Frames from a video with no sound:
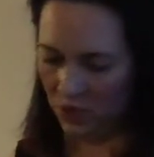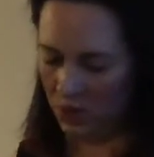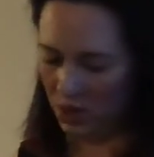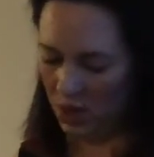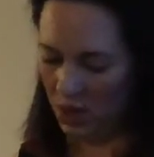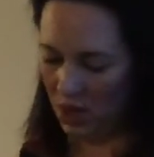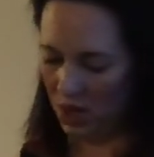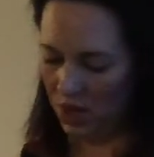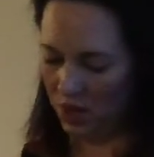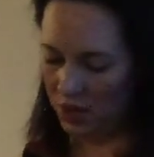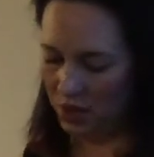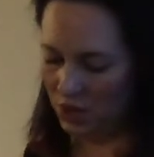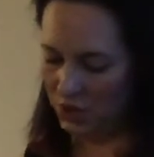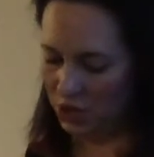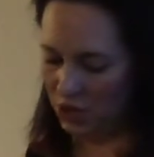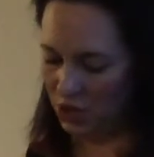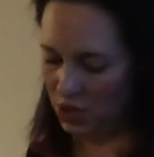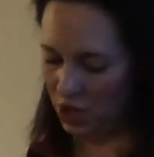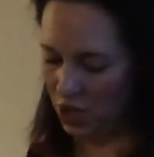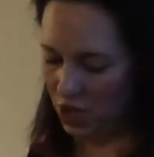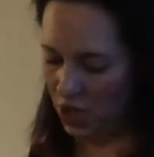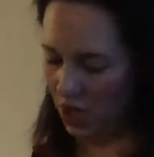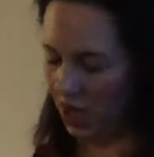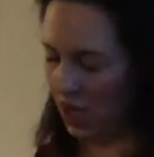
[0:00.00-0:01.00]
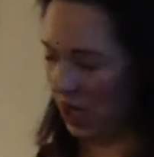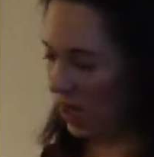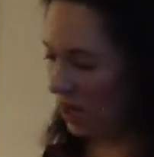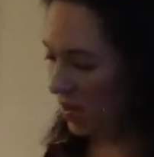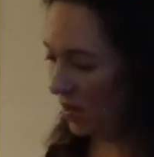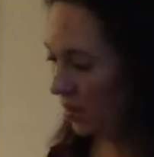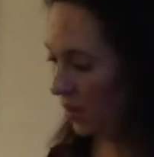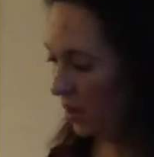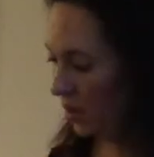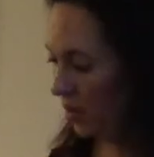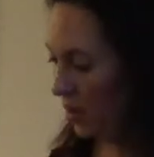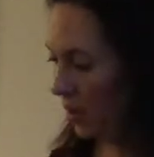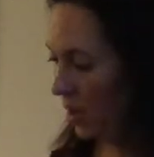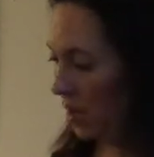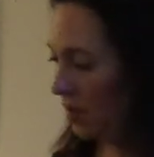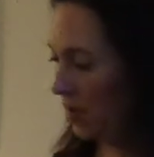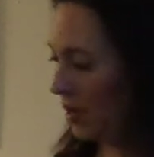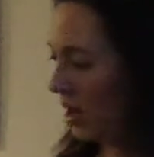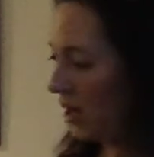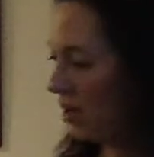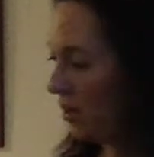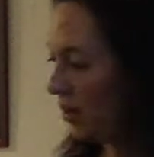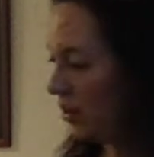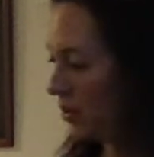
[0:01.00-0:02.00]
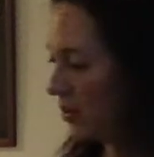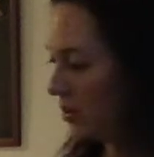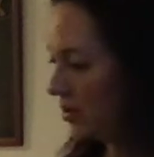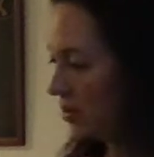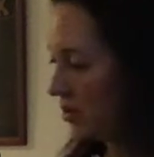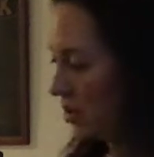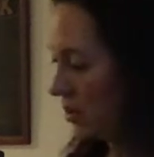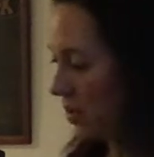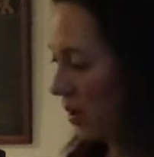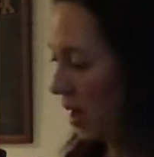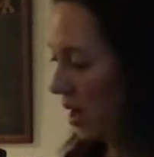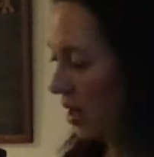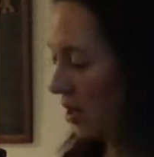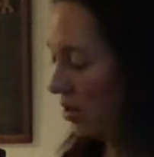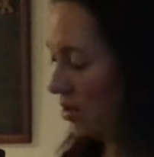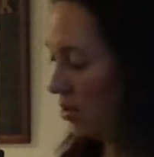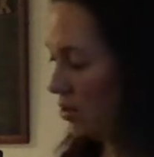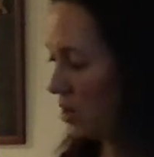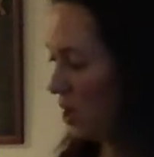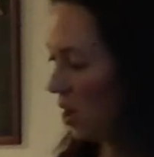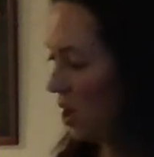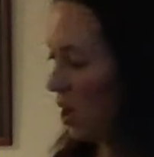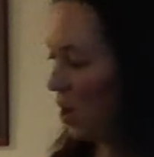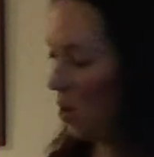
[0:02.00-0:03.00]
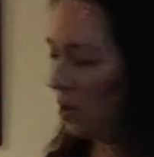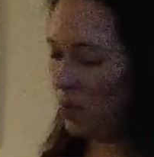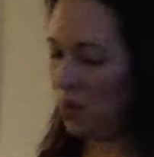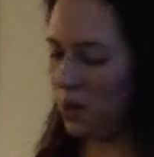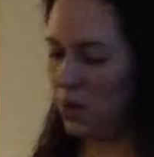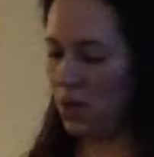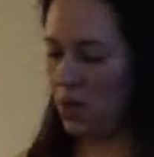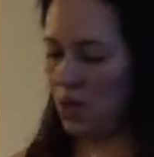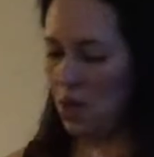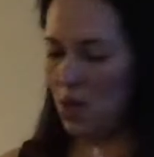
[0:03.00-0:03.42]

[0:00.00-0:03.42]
Okay, the Chariot and the Queen of Pentacles. Okay, so